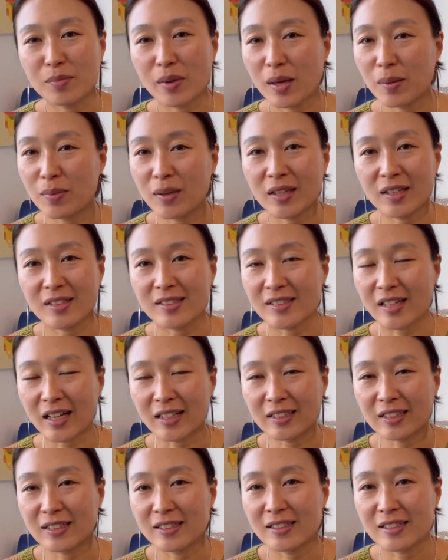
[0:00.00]
maybe
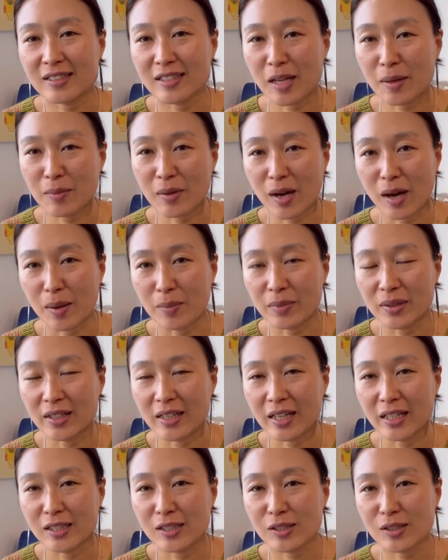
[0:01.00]
exactly the same
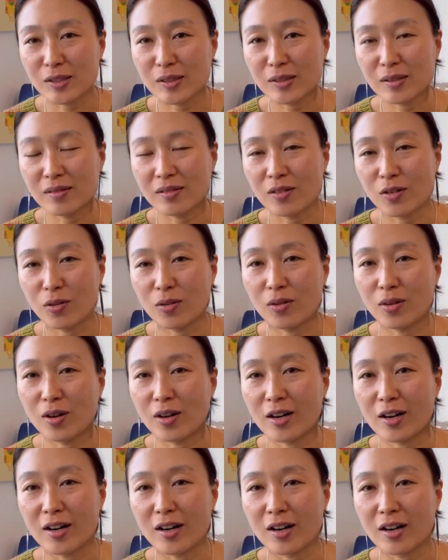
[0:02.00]
combination
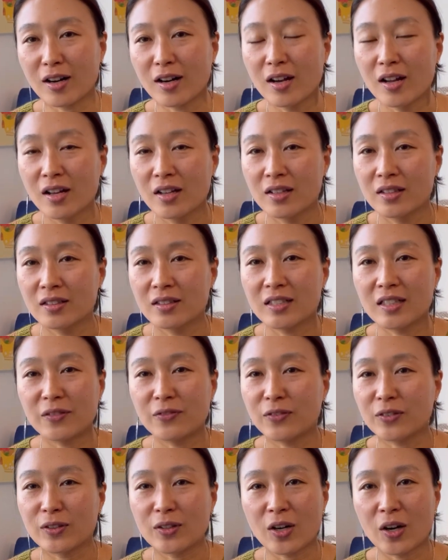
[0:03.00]
or
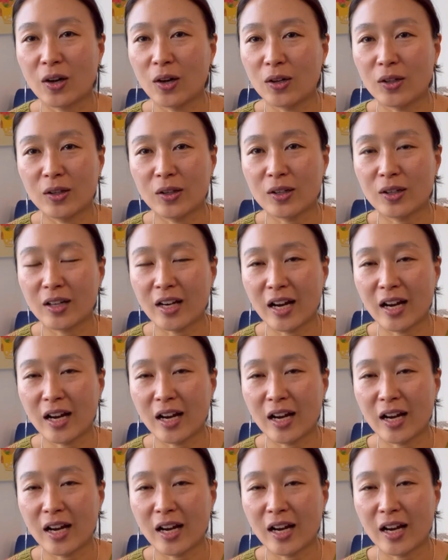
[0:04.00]
different color.